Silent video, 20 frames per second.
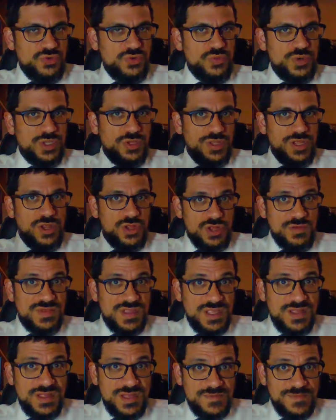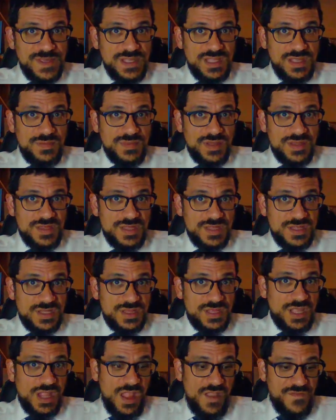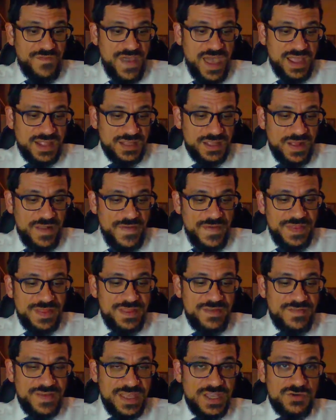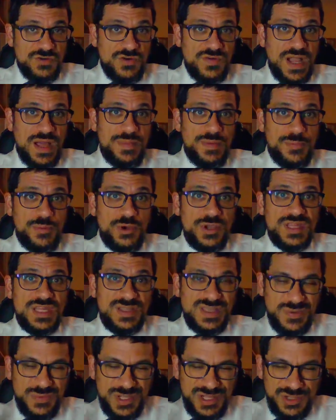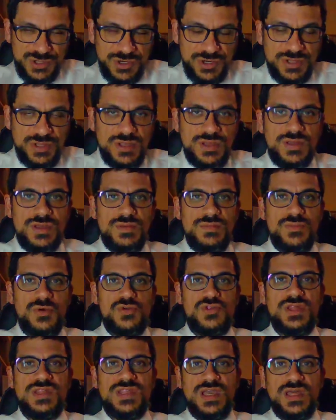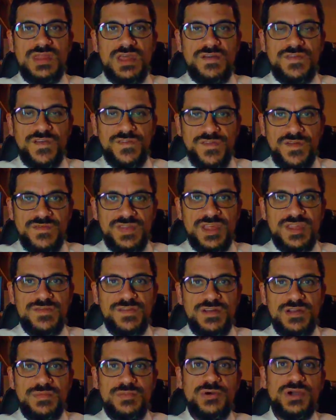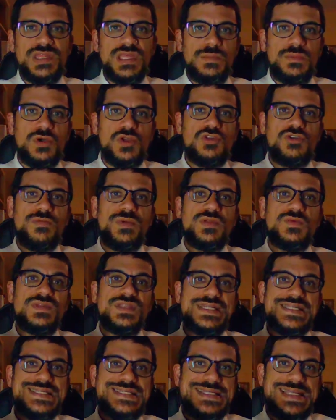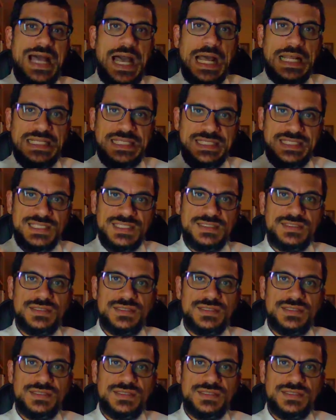We know that Hashem did speak to him consistently, and in fact, the Vayikra Rabbah points out that we learn Moshe's anava from this very point, that Moshe Rabbeinu did not